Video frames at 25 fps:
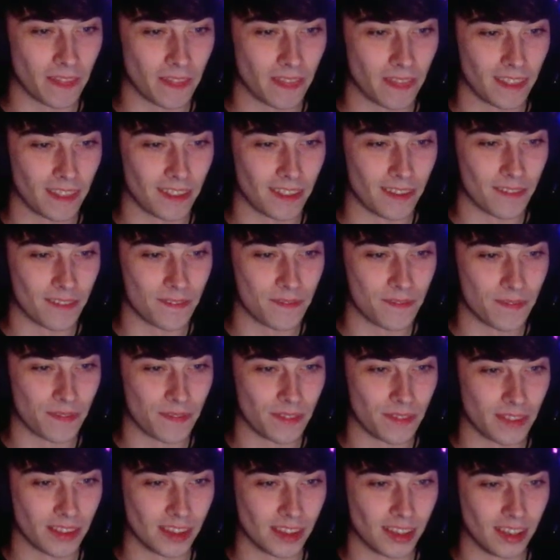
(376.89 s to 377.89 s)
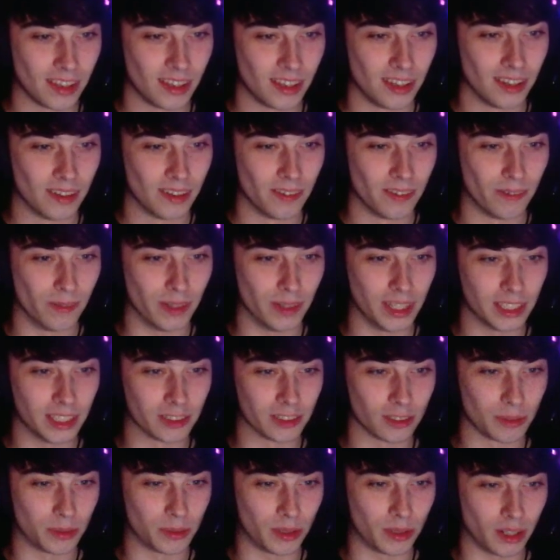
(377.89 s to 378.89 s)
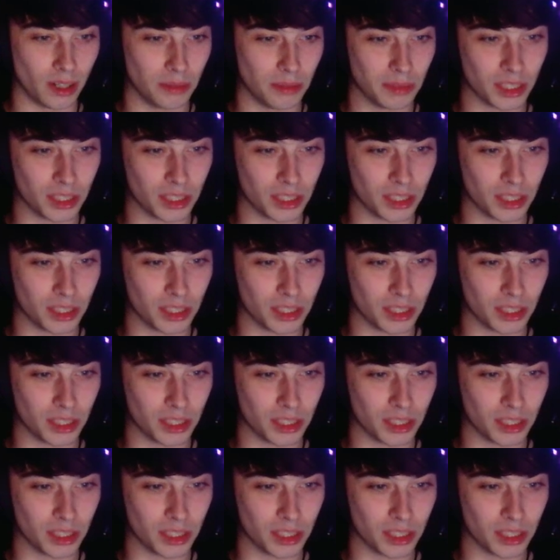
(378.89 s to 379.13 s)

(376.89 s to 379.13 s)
We need to report our